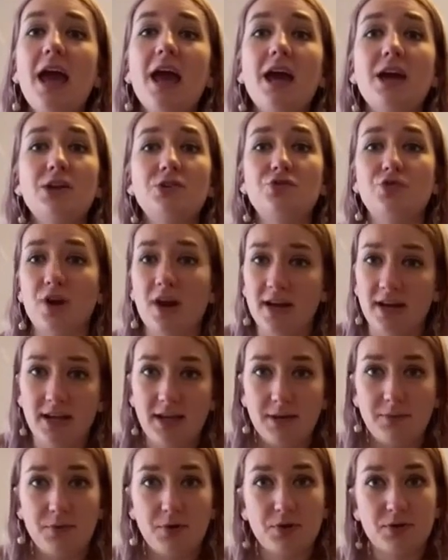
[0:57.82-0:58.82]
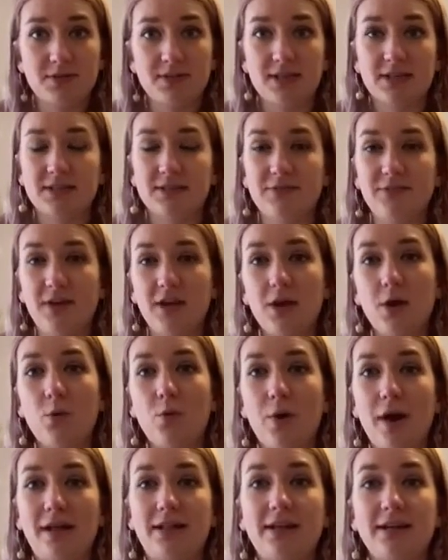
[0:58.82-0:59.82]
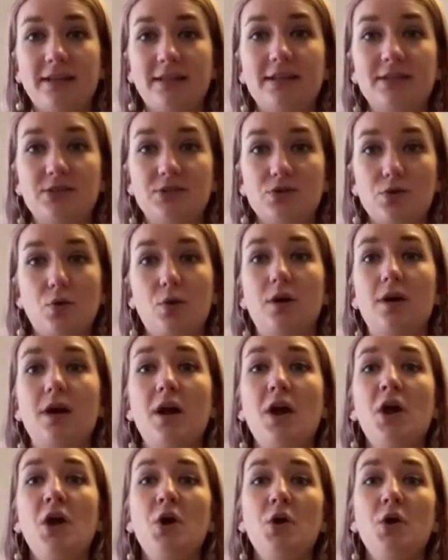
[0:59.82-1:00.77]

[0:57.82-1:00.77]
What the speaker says: and try to keep your 6 feet while in the store,